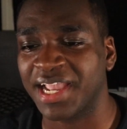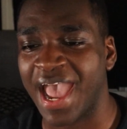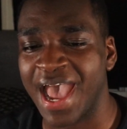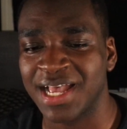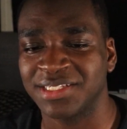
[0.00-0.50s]

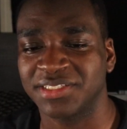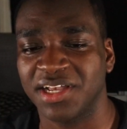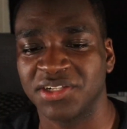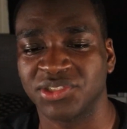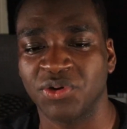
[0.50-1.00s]
as a
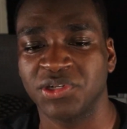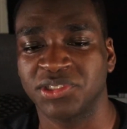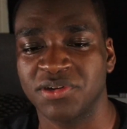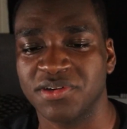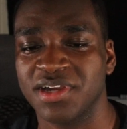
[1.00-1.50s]

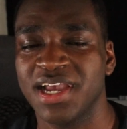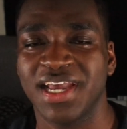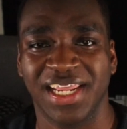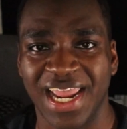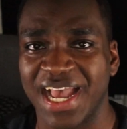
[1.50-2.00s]
sorcerer,
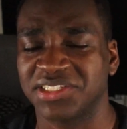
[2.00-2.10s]
he has